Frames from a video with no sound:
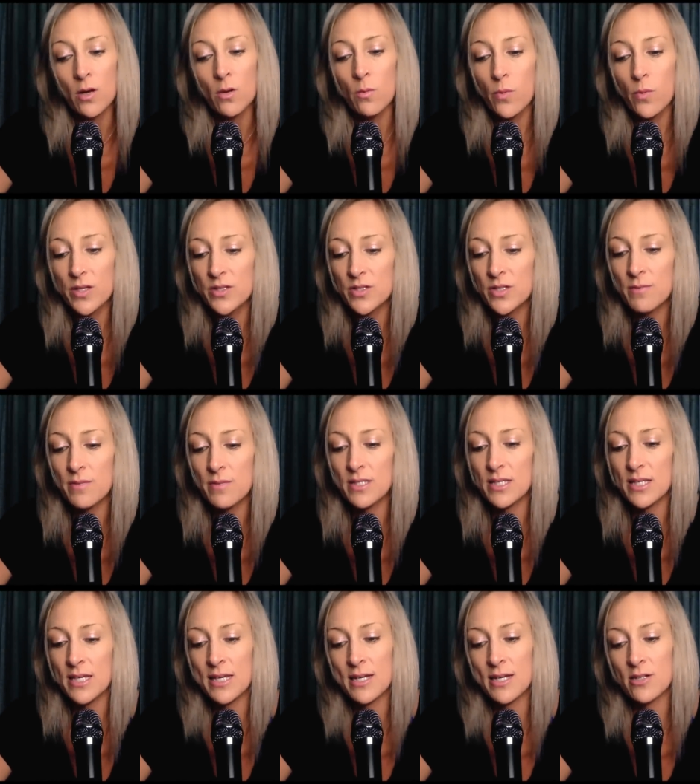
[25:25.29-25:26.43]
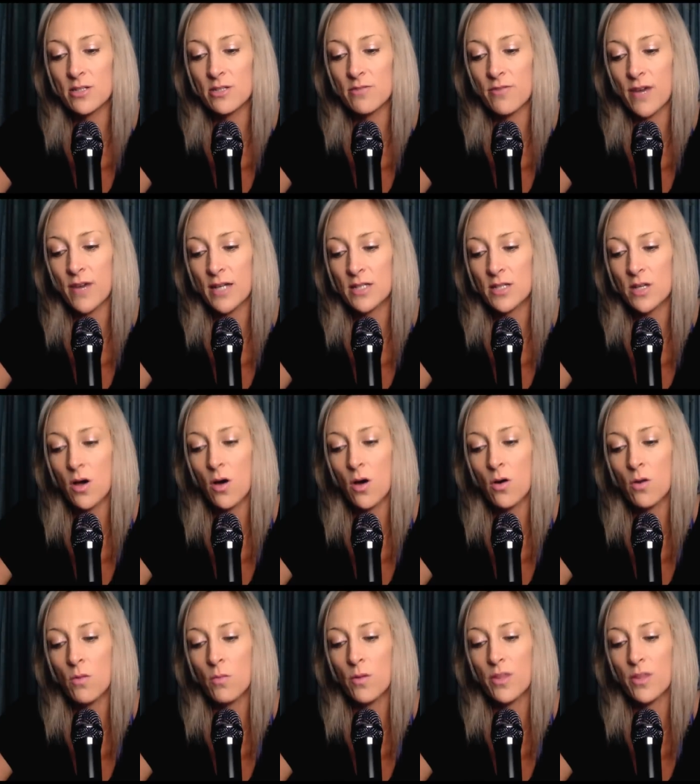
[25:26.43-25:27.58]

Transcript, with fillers: Wisdom is eager to find a home